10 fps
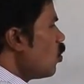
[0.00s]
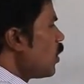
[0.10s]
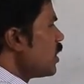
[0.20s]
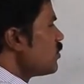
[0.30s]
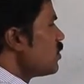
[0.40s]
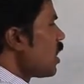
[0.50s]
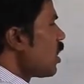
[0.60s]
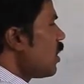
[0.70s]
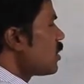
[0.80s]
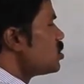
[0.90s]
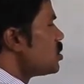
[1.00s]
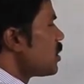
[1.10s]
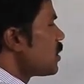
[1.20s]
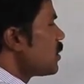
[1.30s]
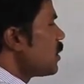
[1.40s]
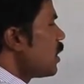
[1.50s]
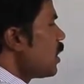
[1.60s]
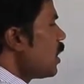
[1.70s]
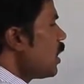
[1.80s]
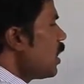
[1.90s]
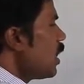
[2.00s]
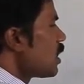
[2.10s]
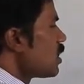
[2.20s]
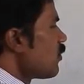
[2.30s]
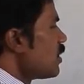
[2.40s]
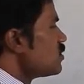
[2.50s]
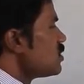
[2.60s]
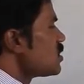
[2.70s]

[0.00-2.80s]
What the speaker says: One is the larger, another one is